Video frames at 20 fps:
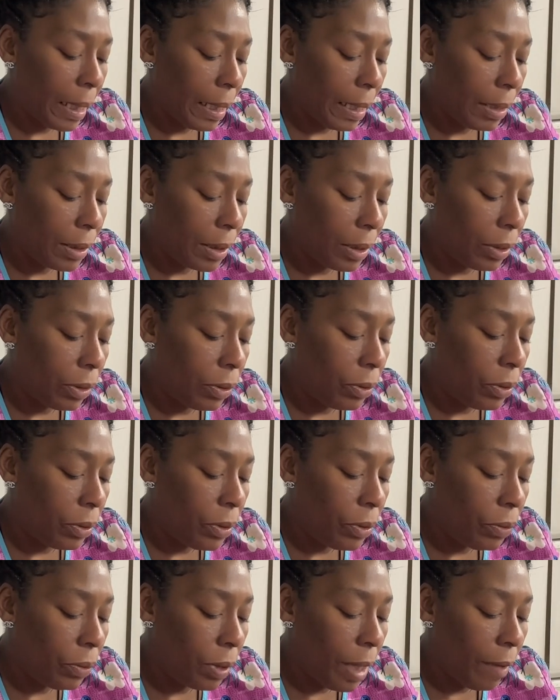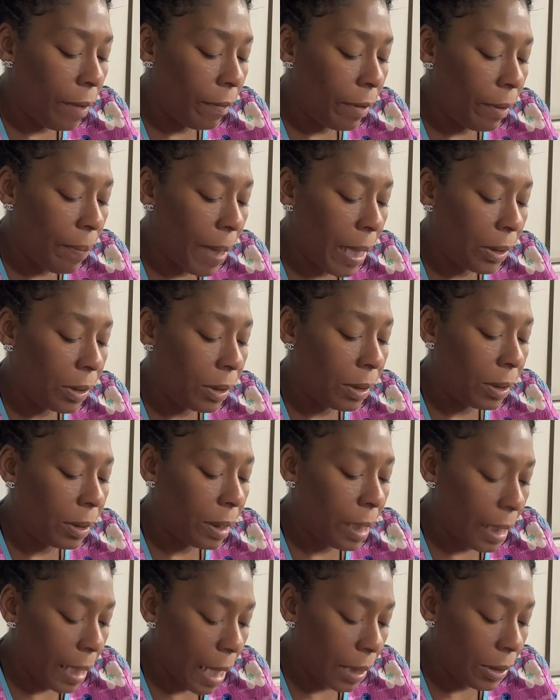There's a new love
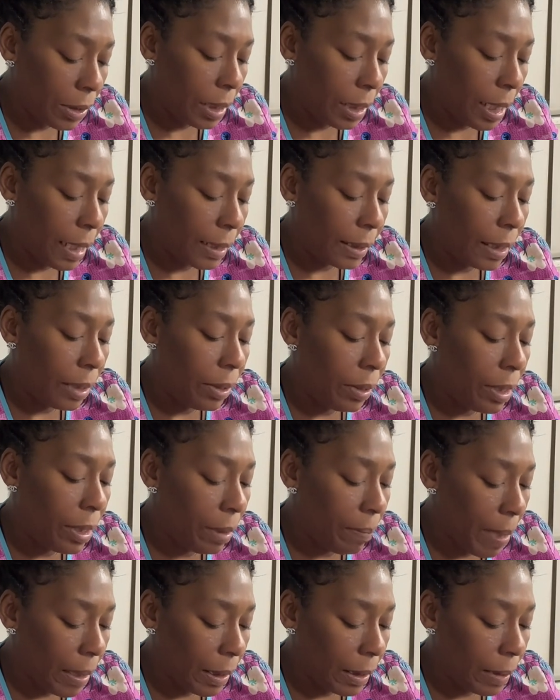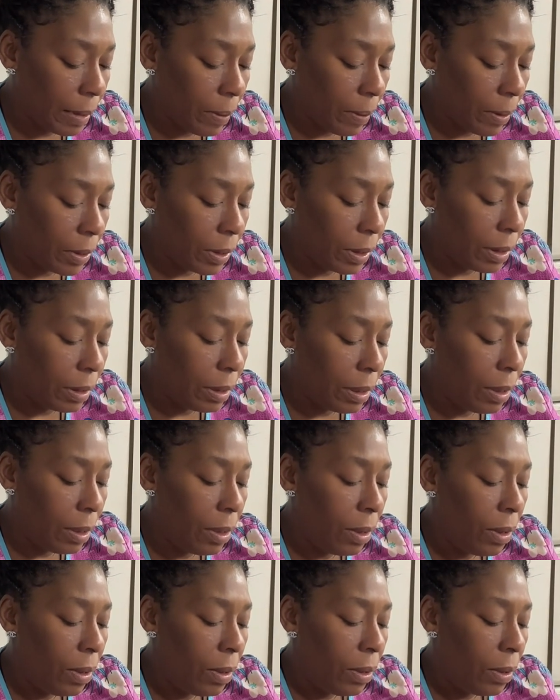connection. Like I said, you could have met this person,
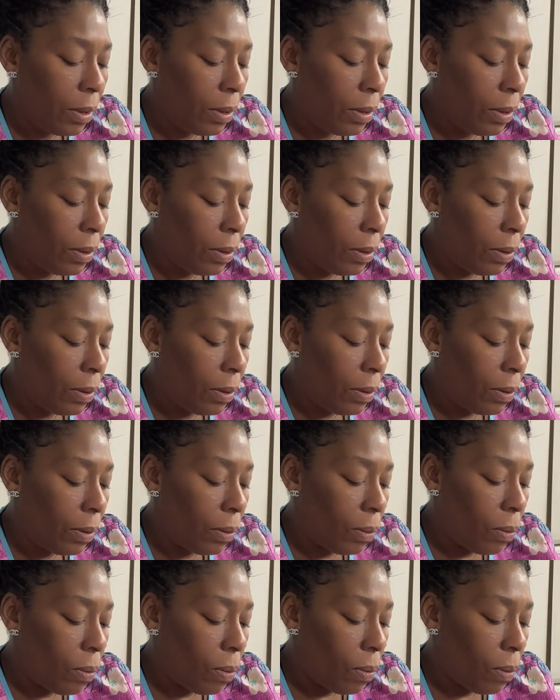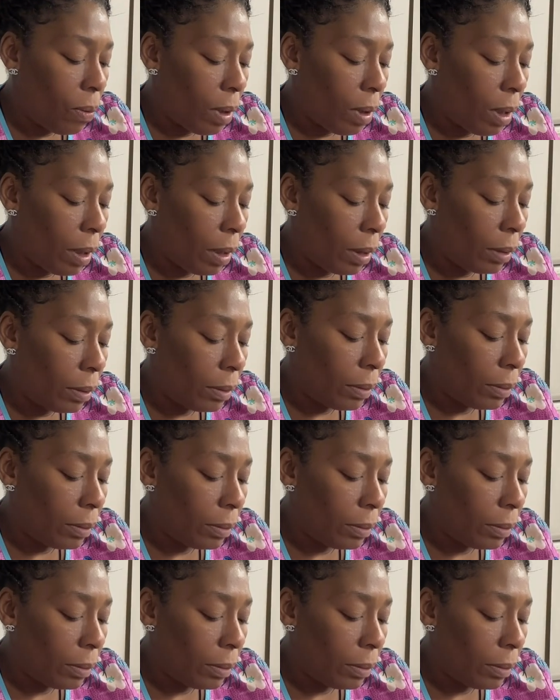or